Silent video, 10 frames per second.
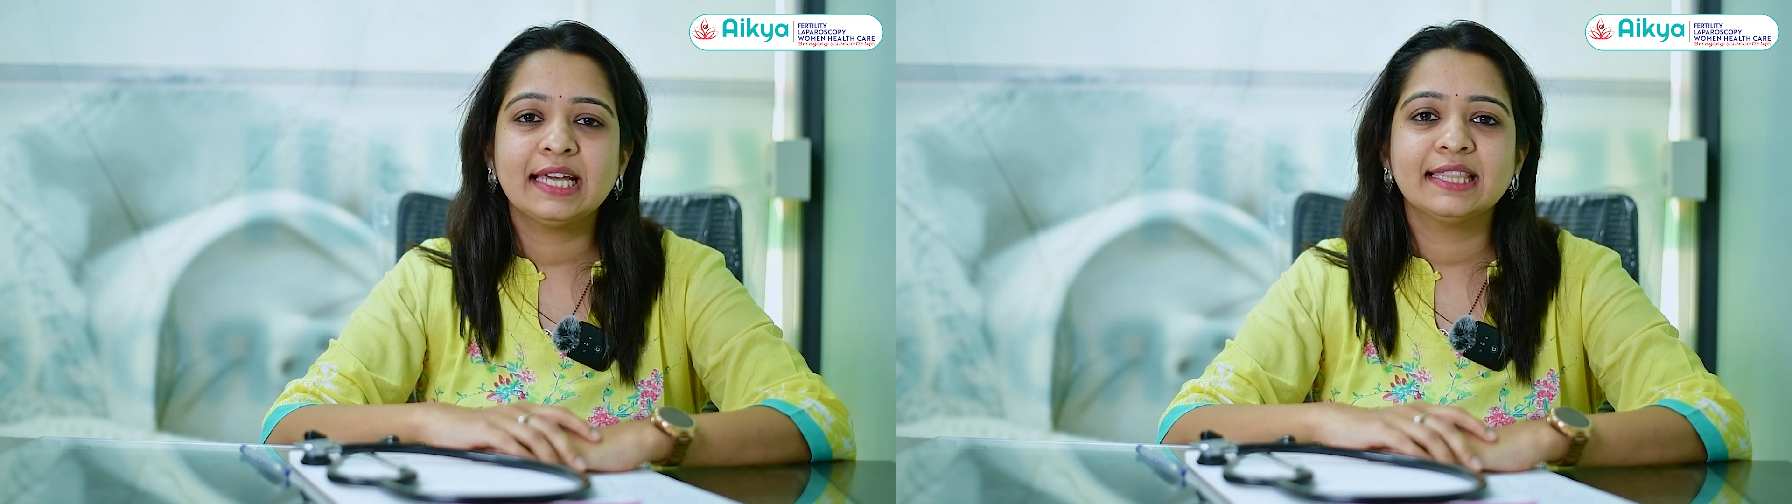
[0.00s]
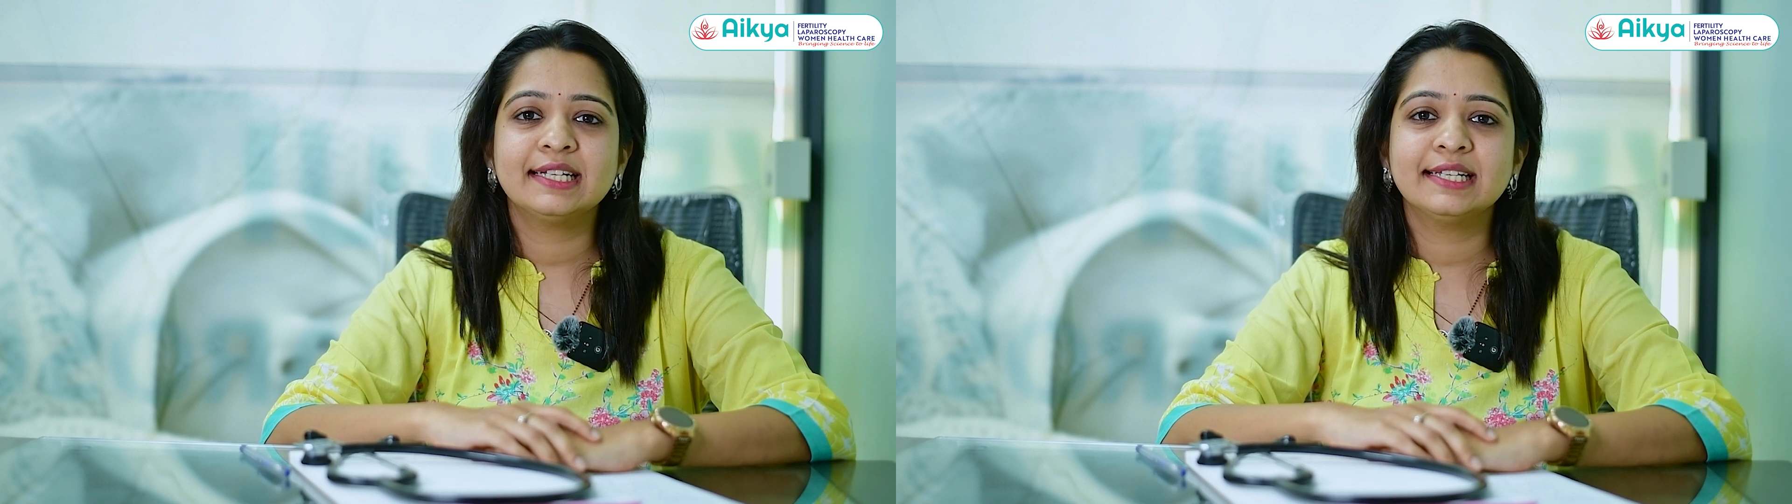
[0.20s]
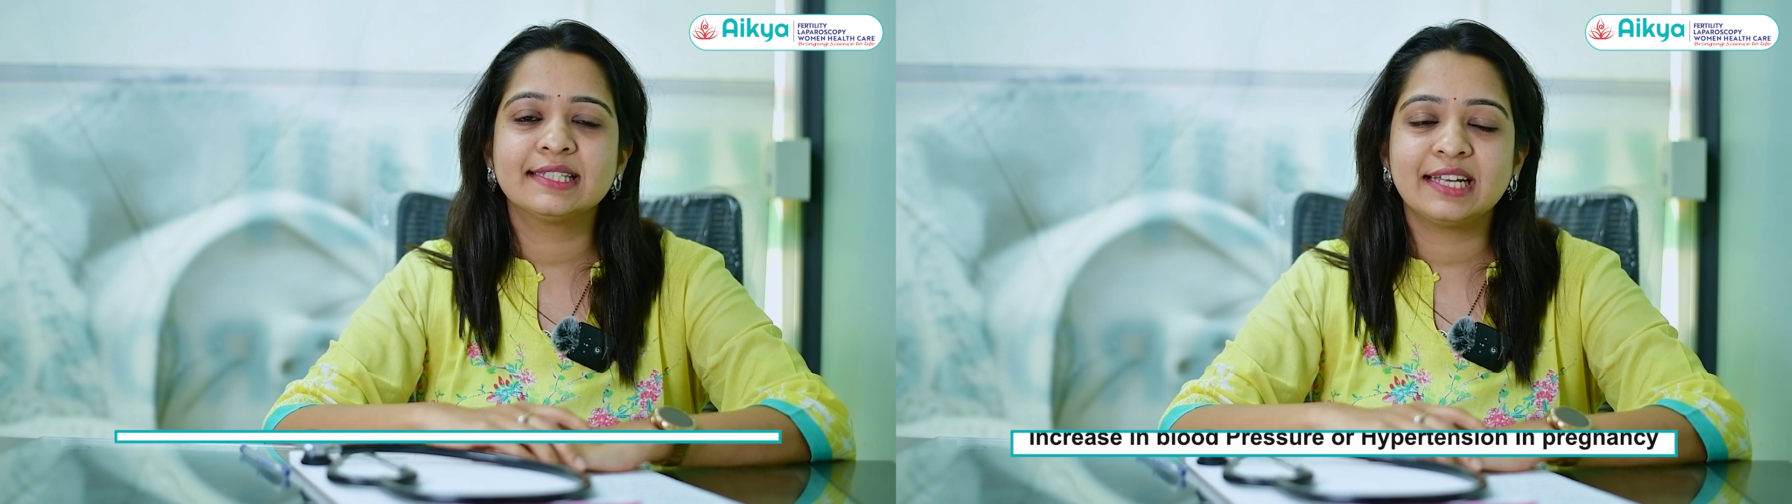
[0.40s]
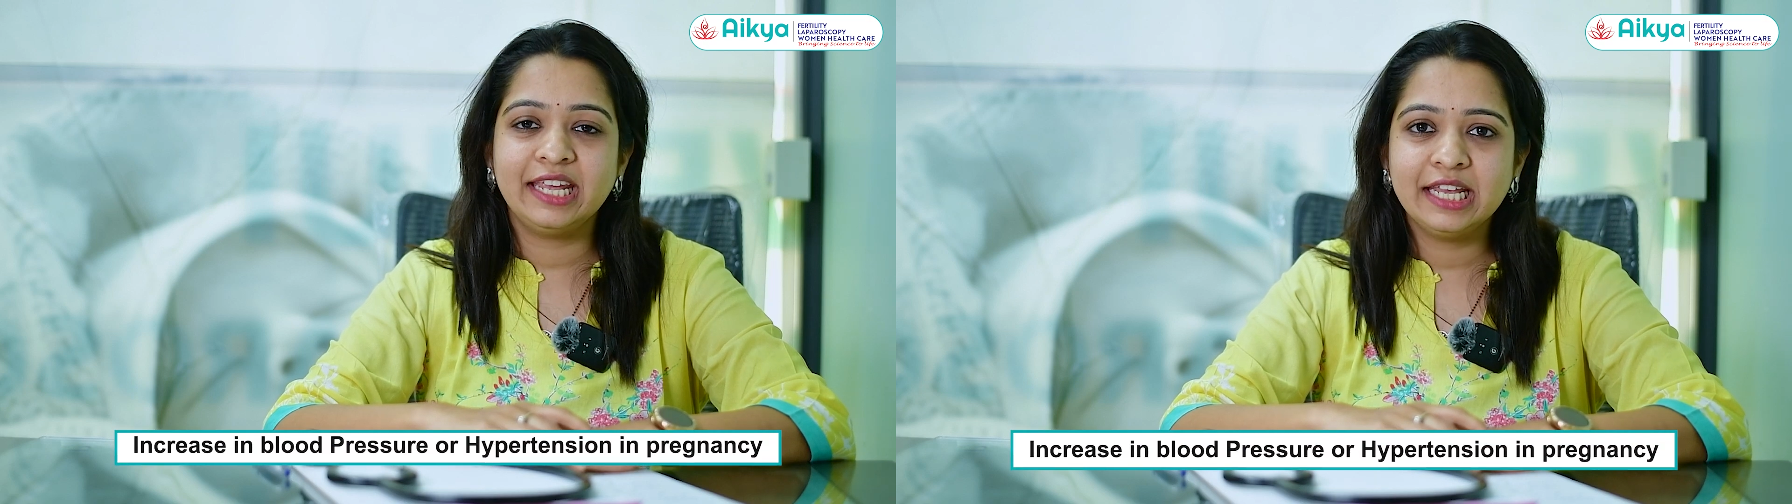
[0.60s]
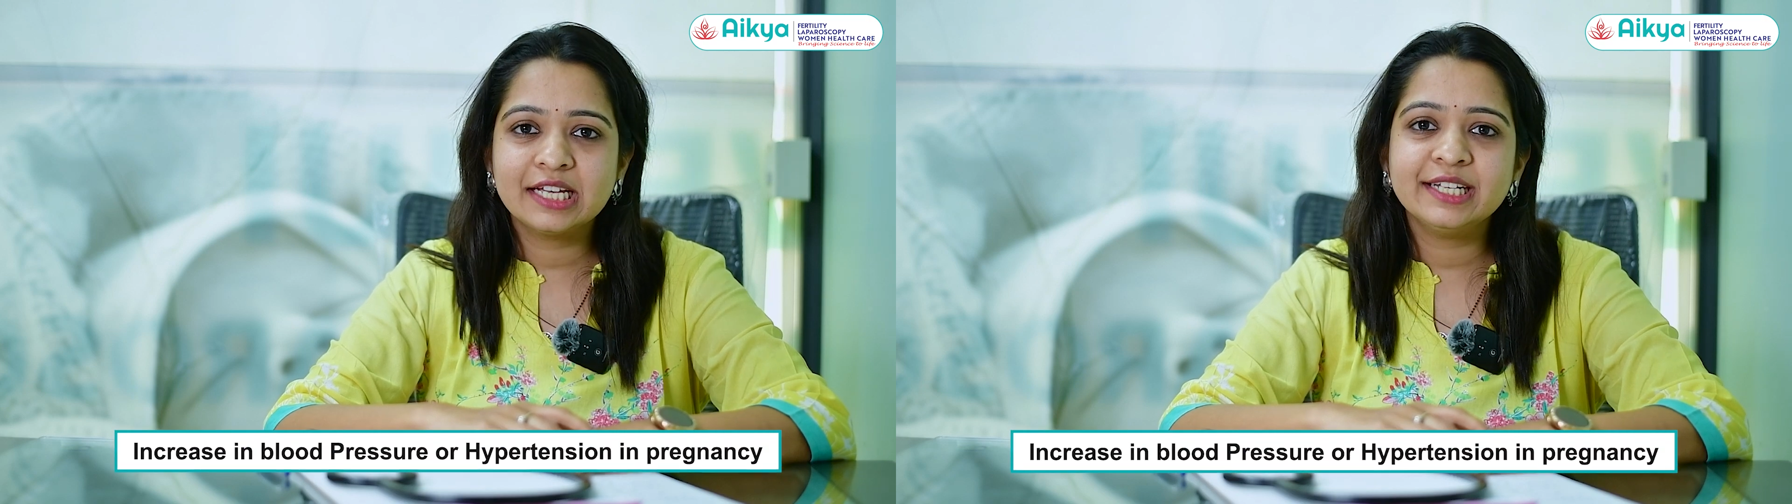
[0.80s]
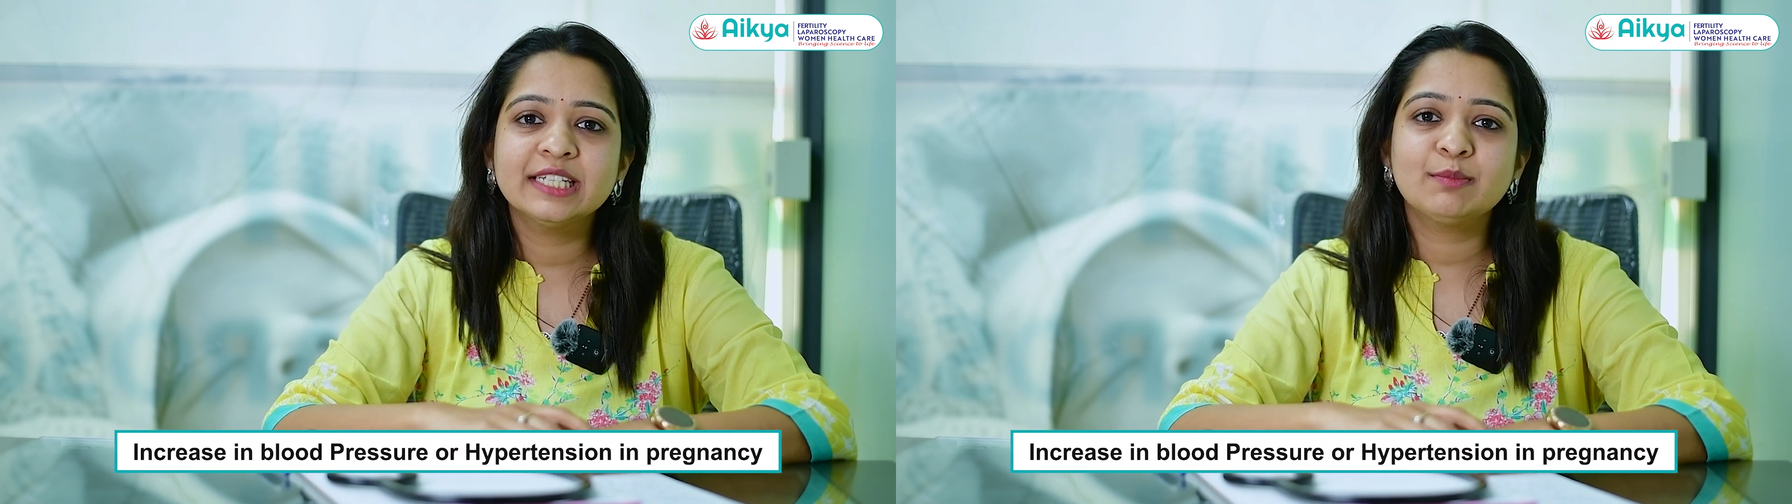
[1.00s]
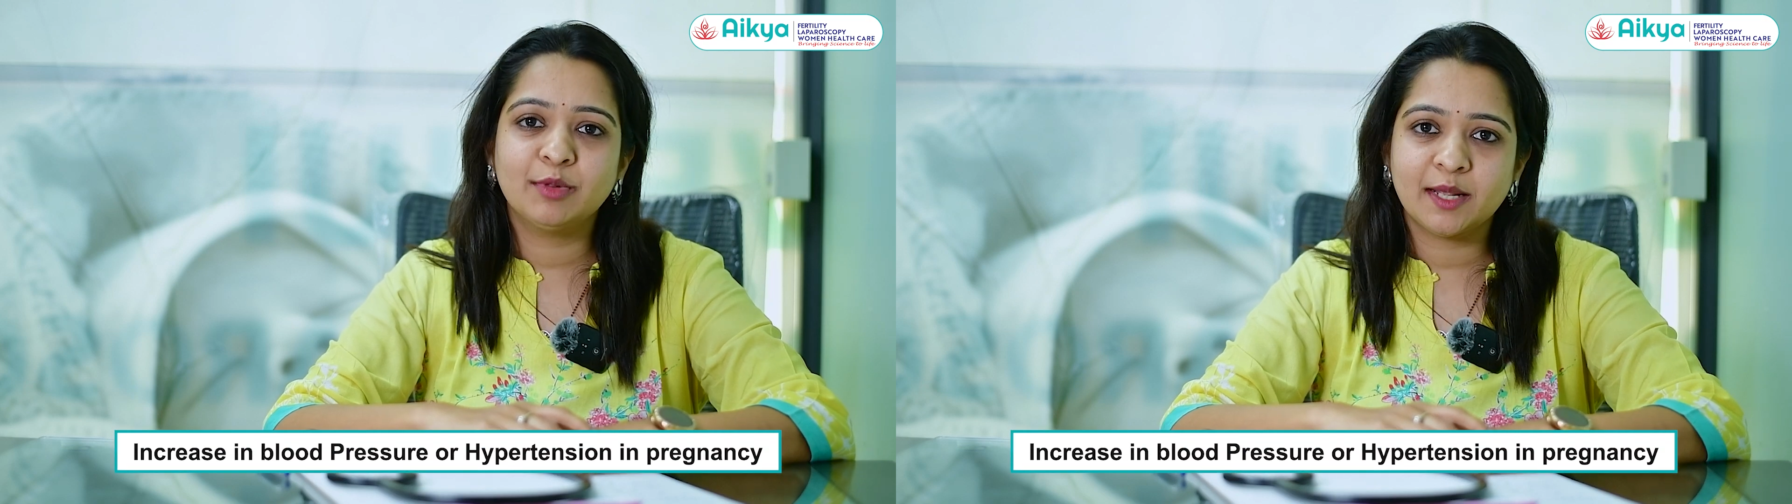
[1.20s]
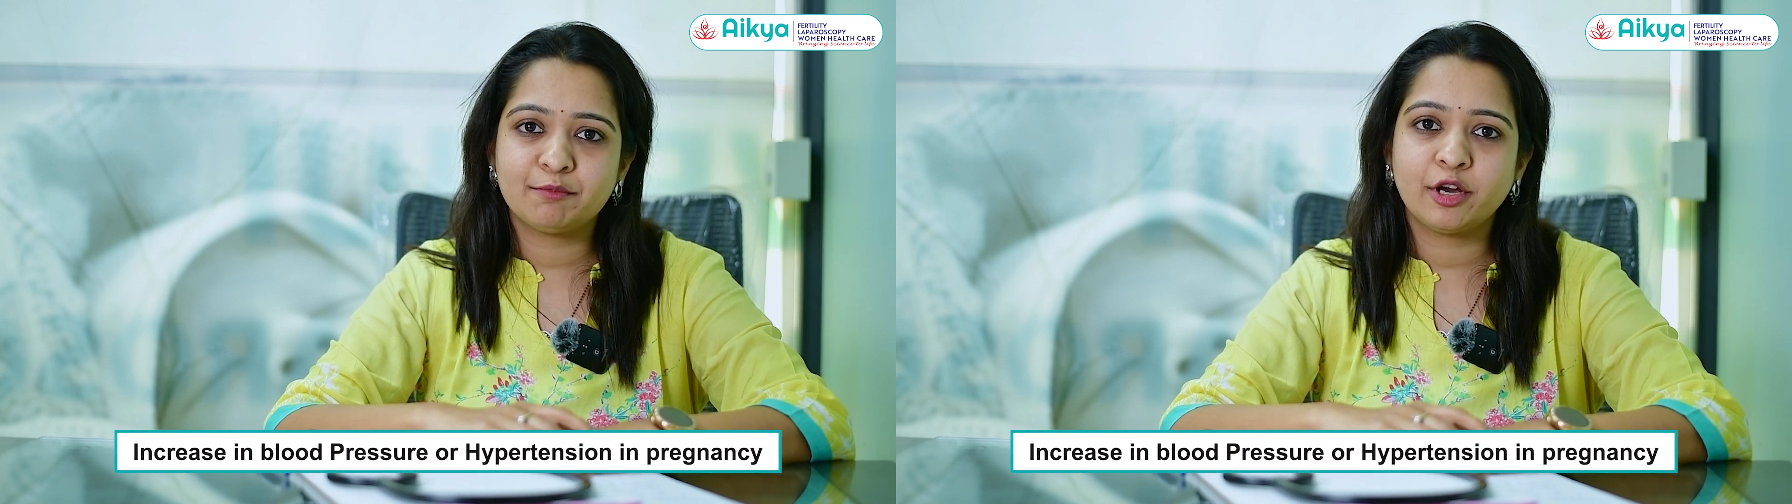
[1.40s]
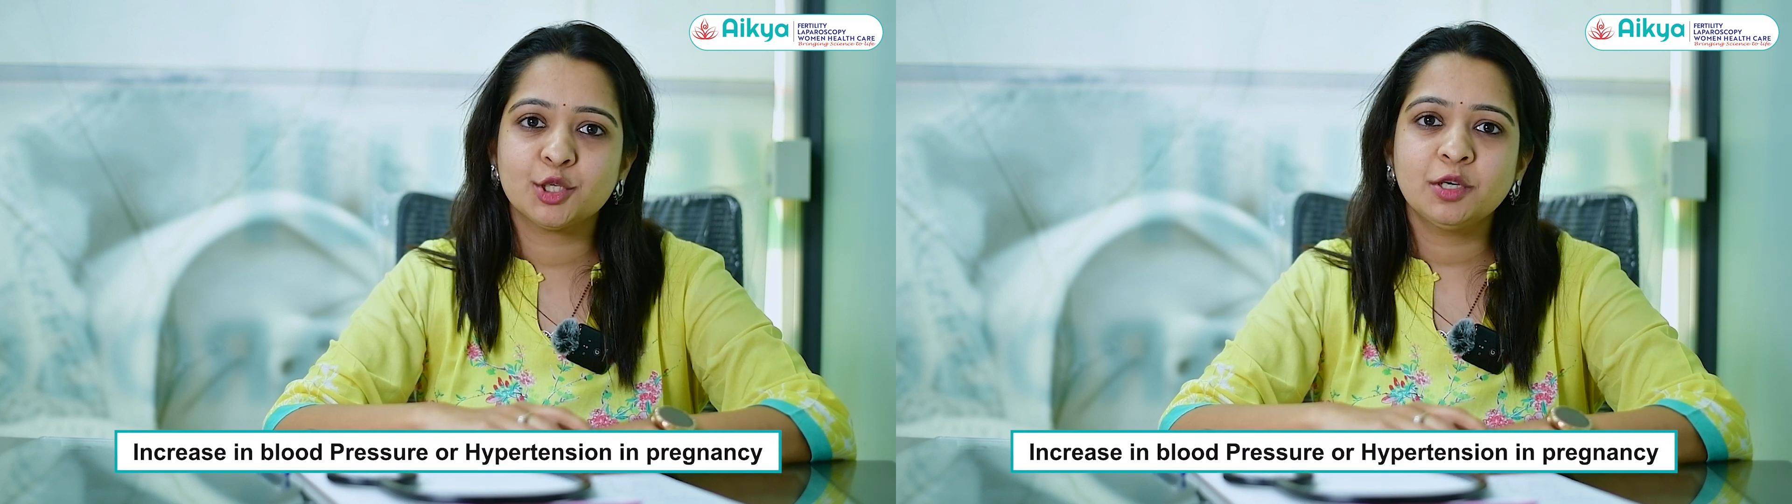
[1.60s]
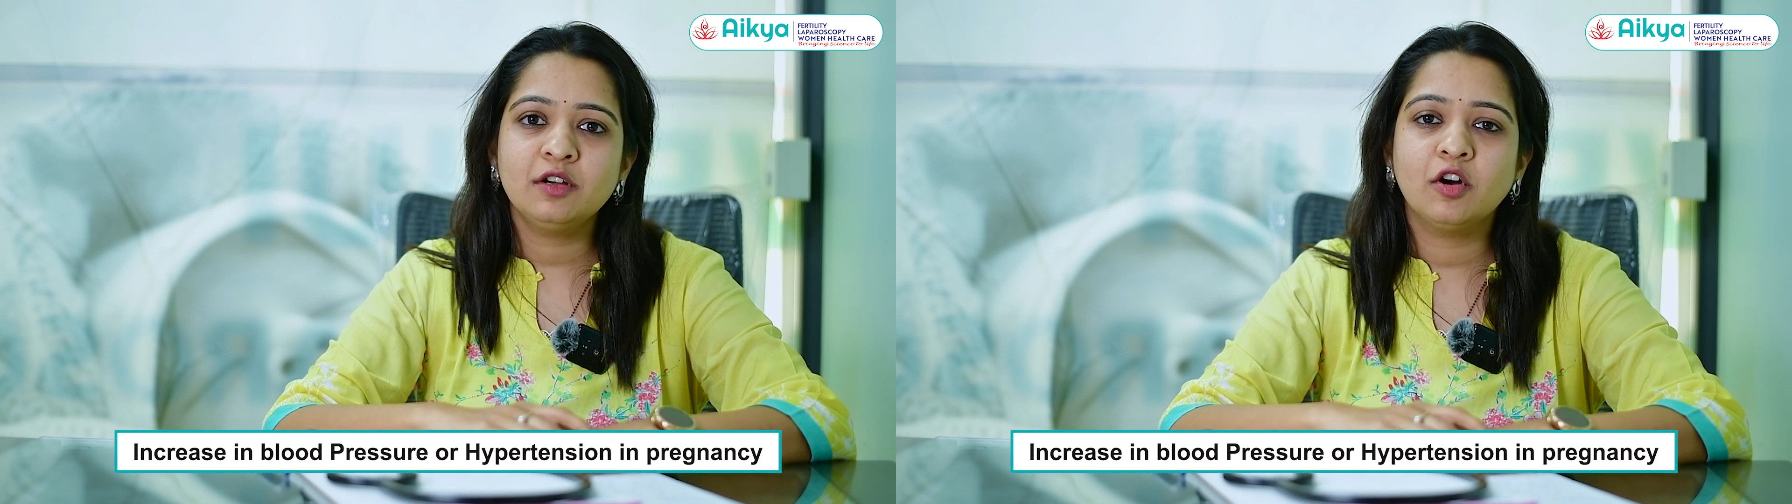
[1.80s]
that is increased blood
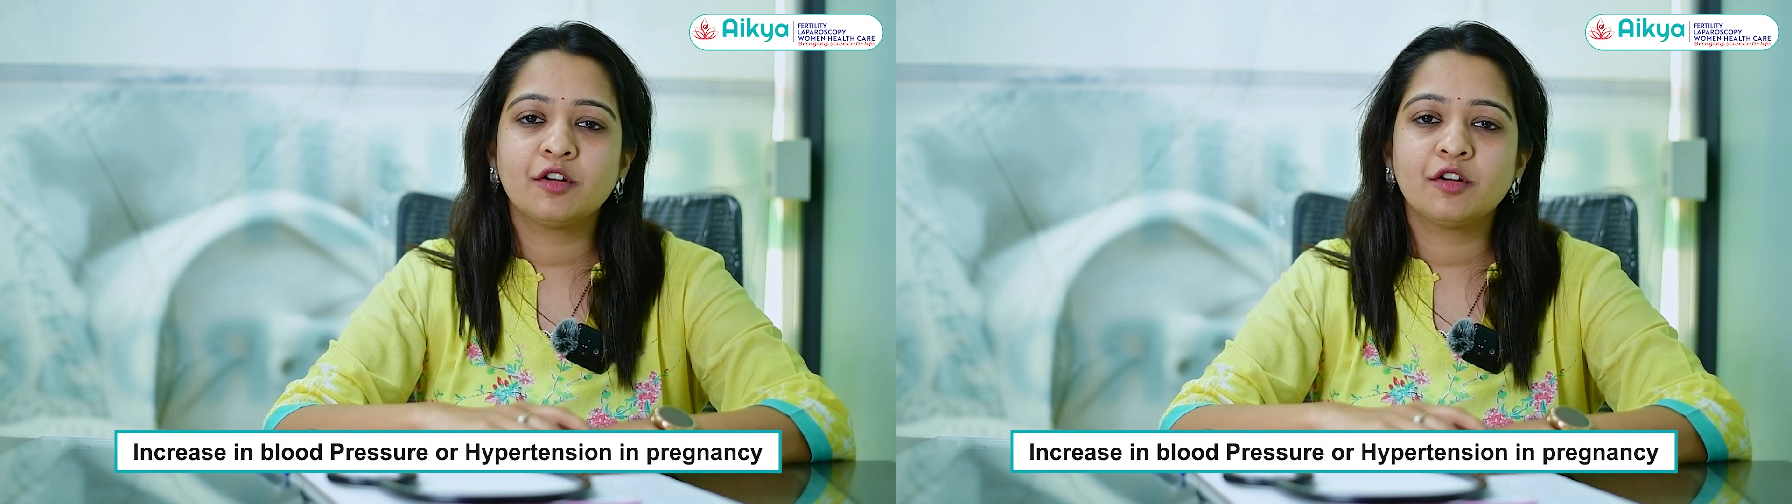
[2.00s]
pressure